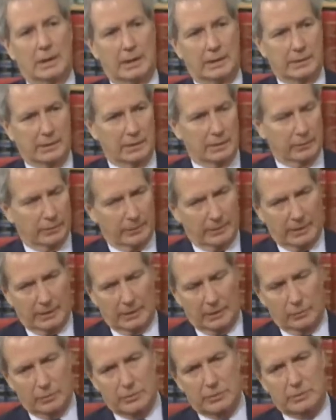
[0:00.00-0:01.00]
I did when
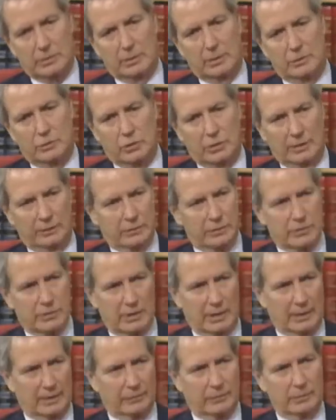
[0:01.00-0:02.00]
he was Chief of
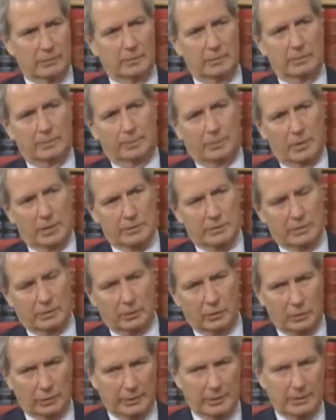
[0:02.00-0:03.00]
Staff to
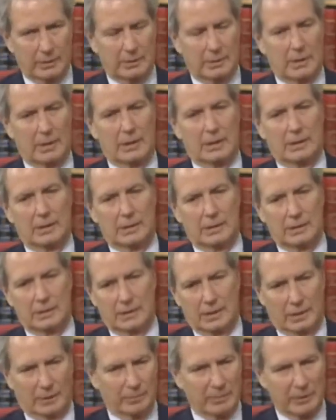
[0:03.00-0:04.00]
President Clinton, and
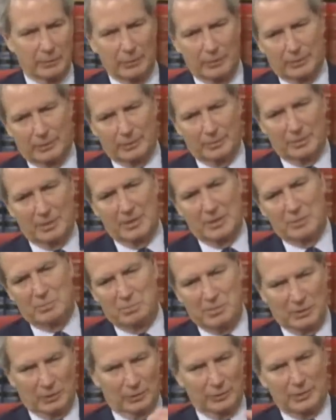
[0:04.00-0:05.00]
he'd helped me with a
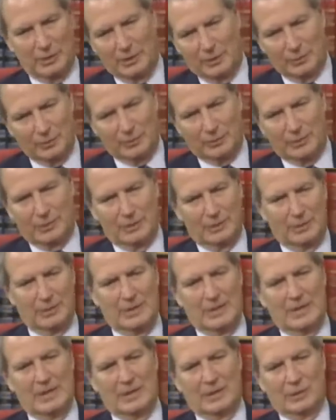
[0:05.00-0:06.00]
deal dealing with the
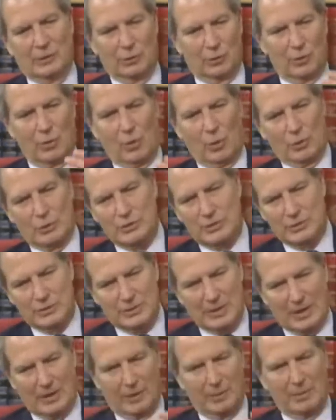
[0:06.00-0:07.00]
little horses
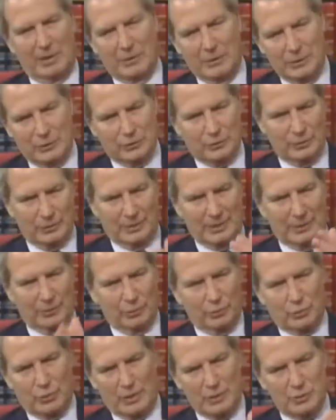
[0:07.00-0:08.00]
down in my district that
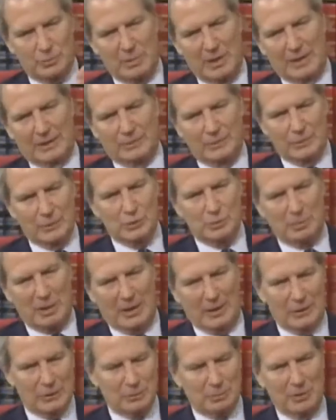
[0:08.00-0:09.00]
were traced back to the
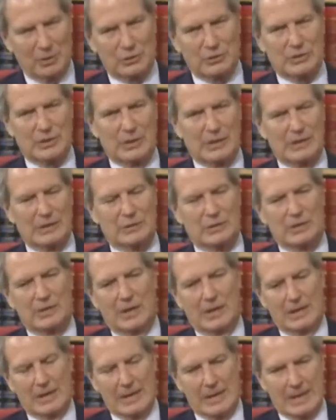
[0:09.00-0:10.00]
Spanish Mustangs.
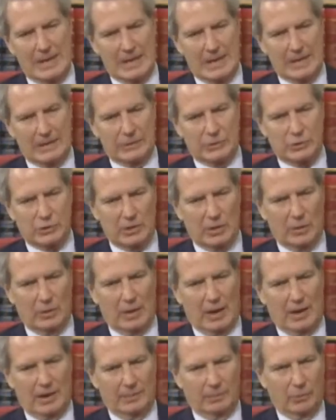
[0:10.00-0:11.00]
And
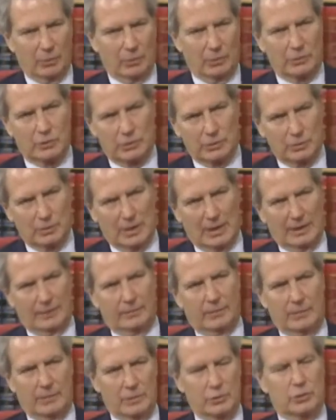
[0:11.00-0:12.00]
so I'm going to,
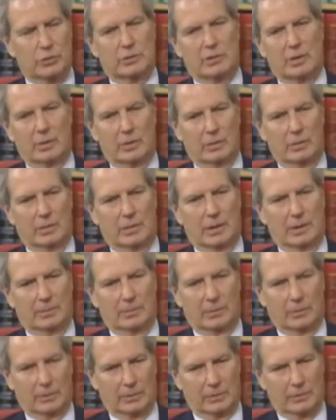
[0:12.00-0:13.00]
after this show,
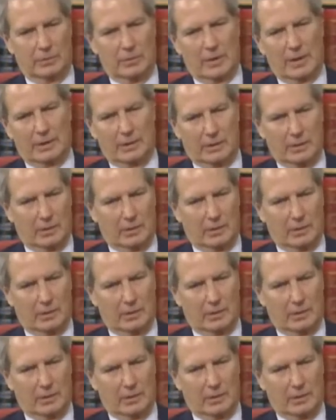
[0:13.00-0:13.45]
I'm going to try to